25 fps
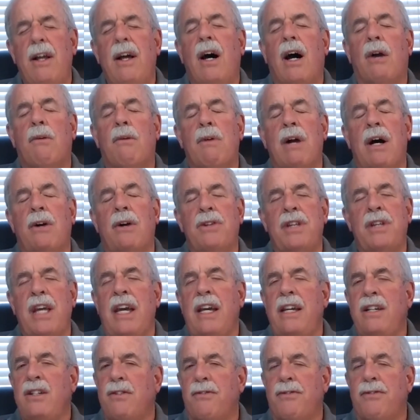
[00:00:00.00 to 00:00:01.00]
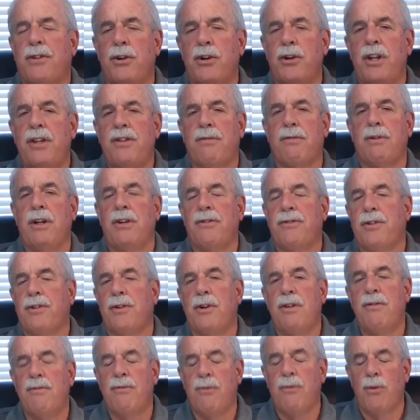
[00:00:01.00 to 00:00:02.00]
around the age of 33 or
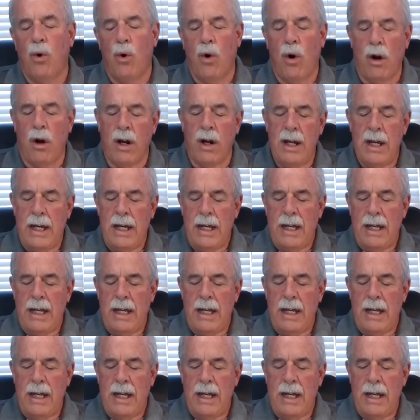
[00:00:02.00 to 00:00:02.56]
34,